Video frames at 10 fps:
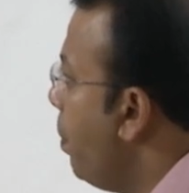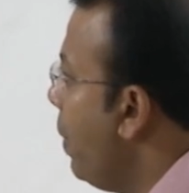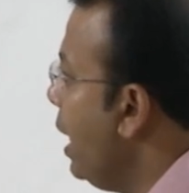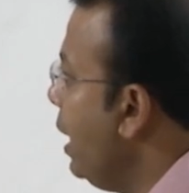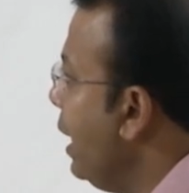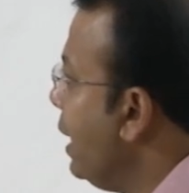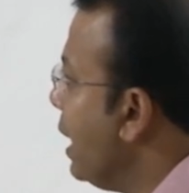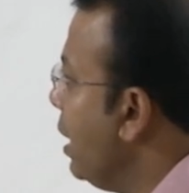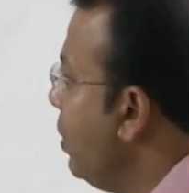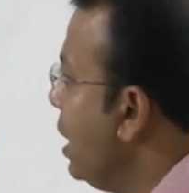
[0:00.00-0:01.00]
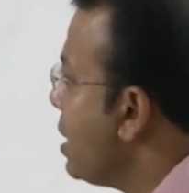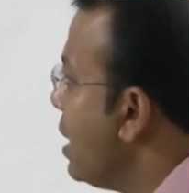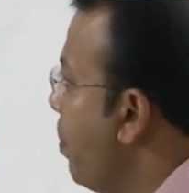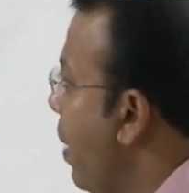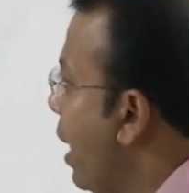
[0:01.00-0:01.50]
Mainly it eliminates
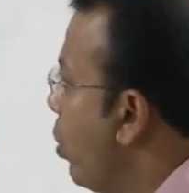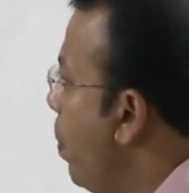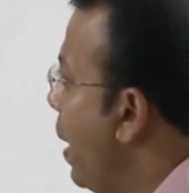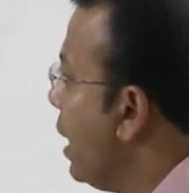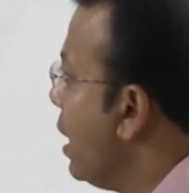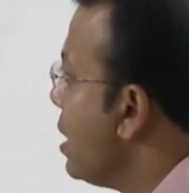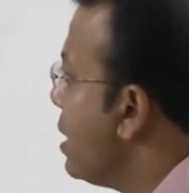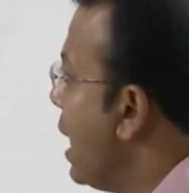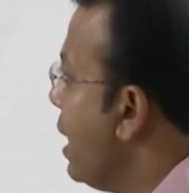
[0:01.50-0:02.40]
the macro particles that